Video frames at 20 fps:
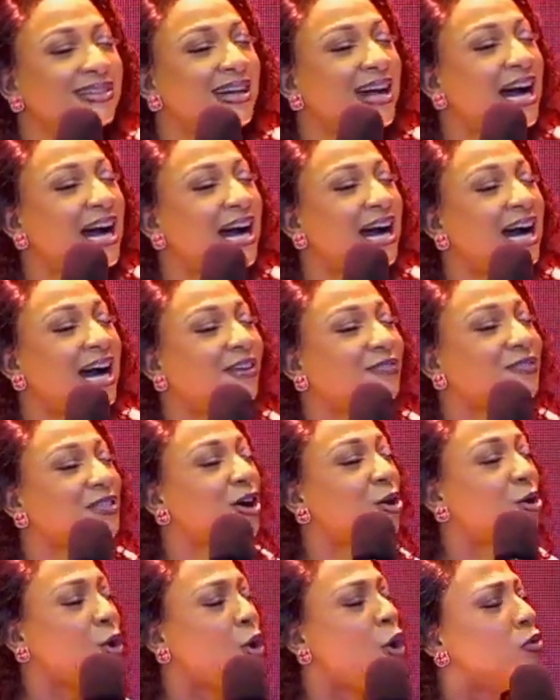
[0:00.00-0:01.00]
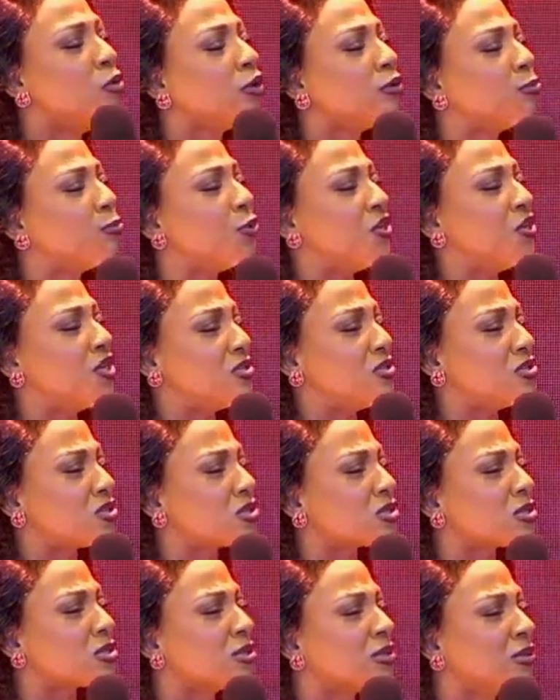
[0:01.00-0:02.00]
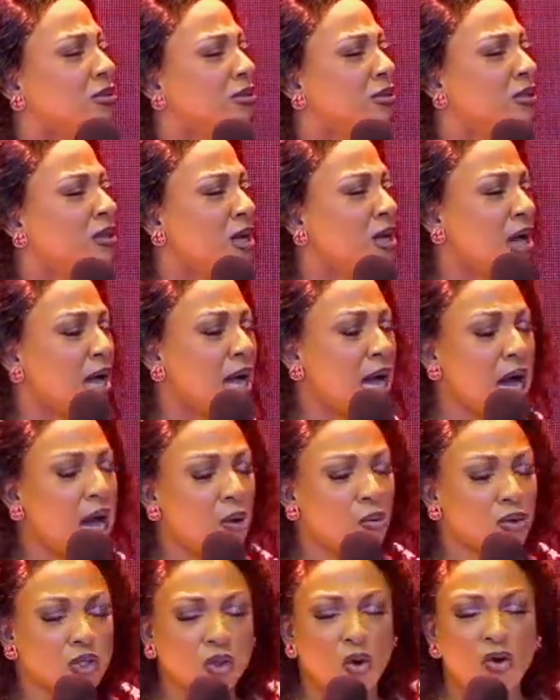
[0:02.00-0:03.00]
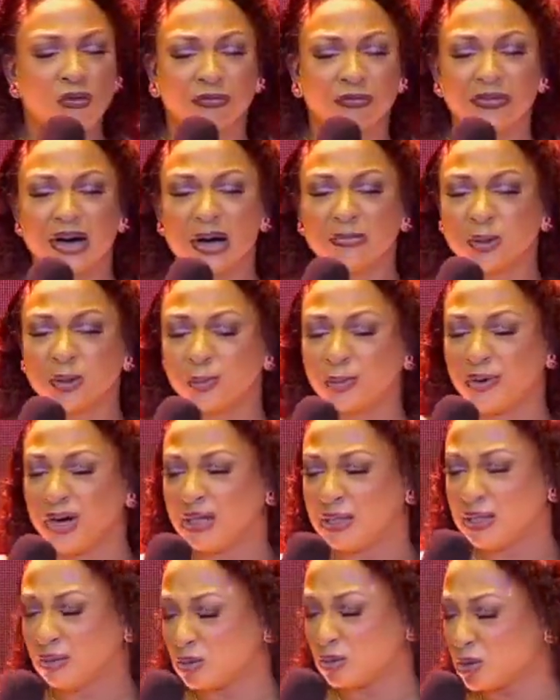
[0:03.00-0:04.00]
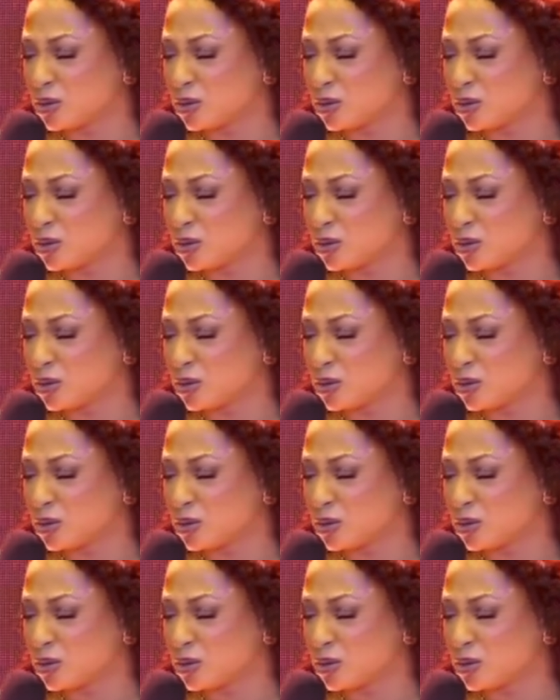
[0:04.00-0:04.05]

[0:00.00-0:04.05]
after uncommon praise, I was confirmed pregnant.